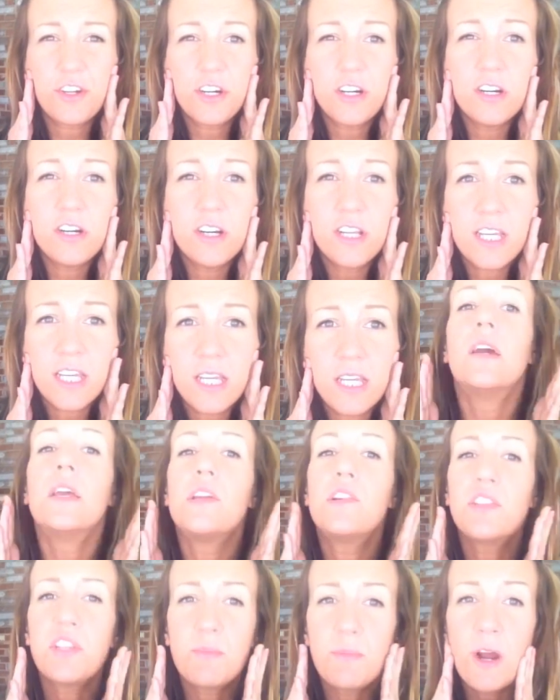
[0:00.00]
are hurting,
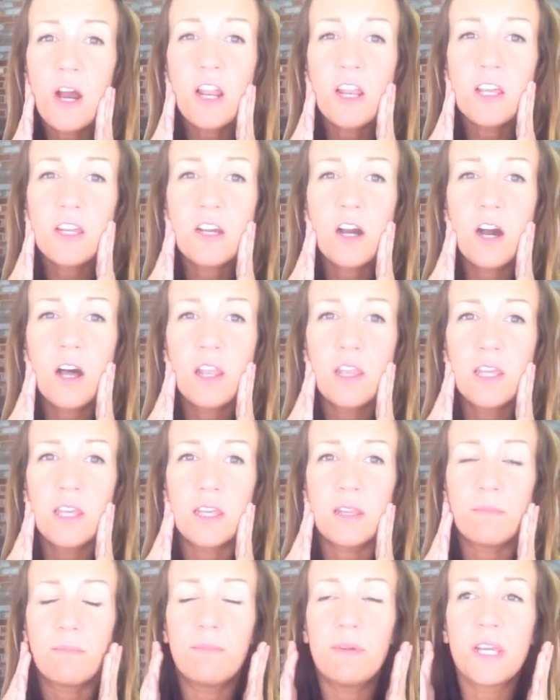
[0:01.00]
you should probably call
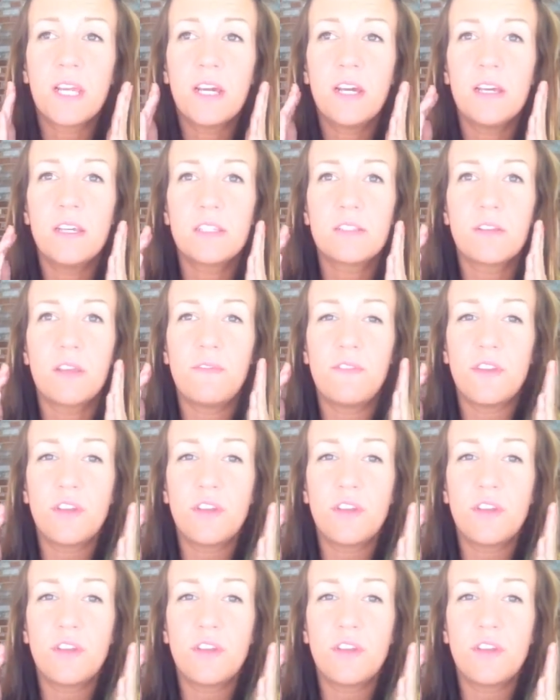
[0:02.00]
in because if